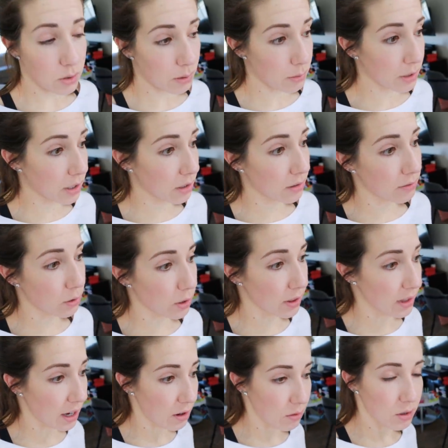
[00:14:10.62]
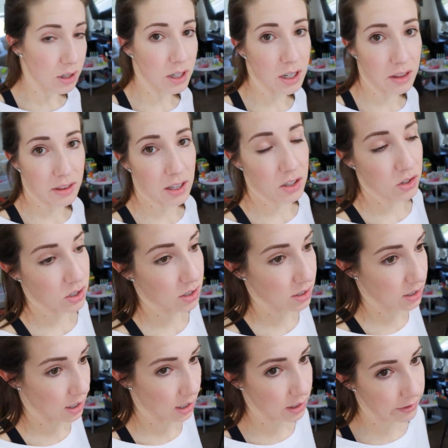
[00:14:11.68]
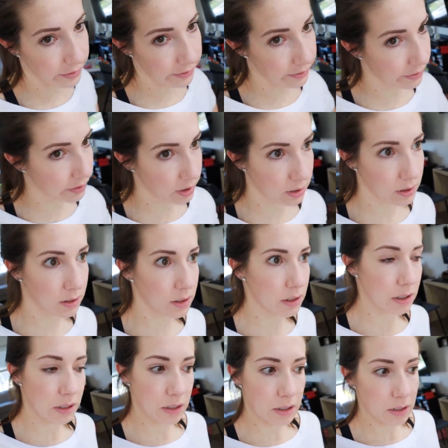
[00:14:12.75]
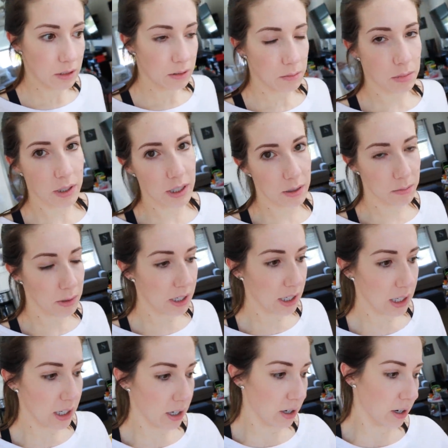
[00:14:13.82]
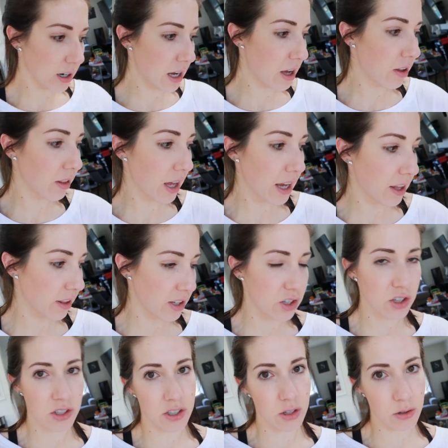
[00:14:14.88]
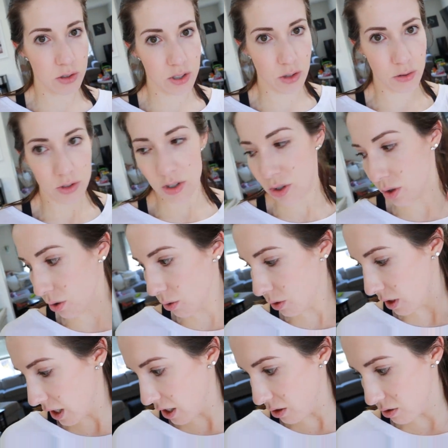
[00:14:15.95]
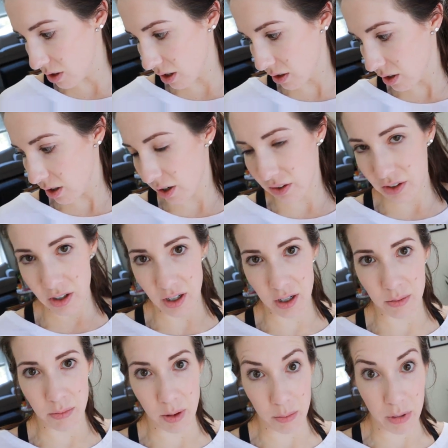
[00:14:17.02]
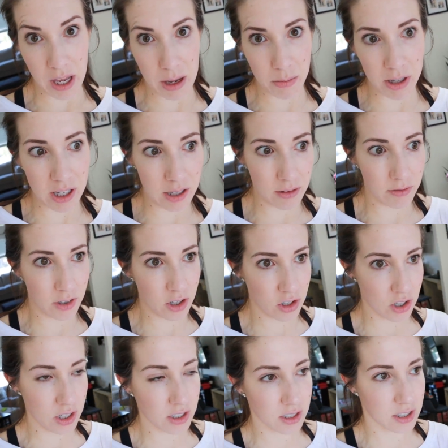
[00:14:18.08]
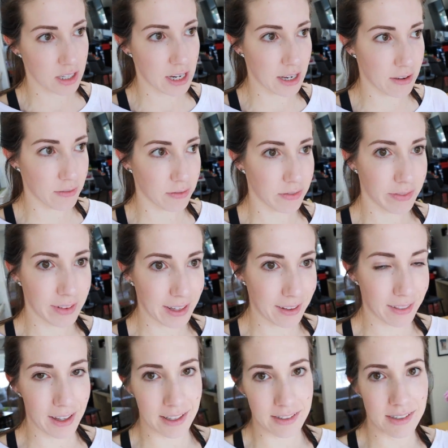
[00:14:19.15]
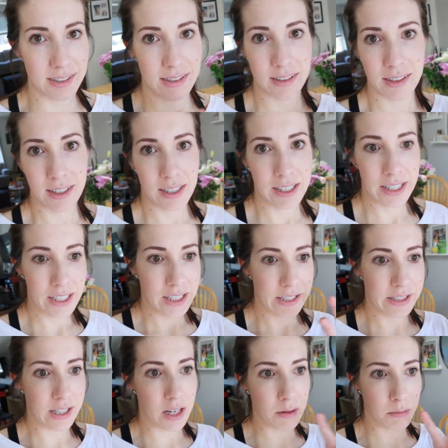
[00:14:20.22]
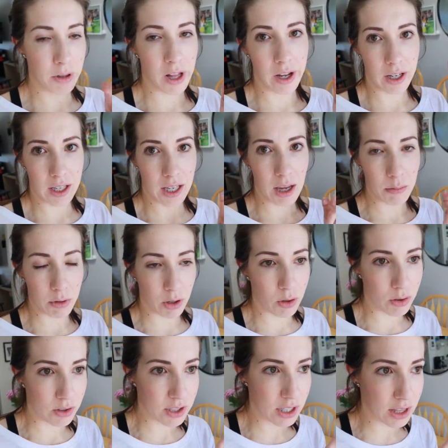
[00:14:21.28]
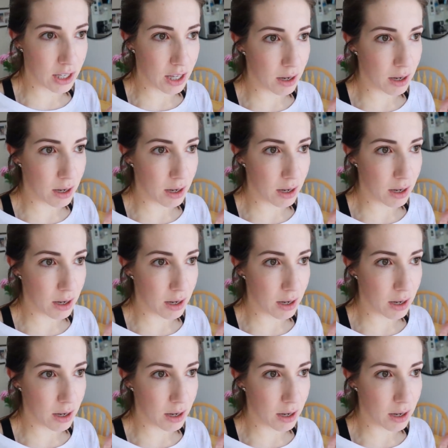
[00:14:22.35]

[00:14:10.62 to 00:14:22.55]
So I'm gonna avoid that one and then just kind of play it by ear. I'll likely just use those two that I used on her other arm, the baby versions. They have like less sunblock chemicals in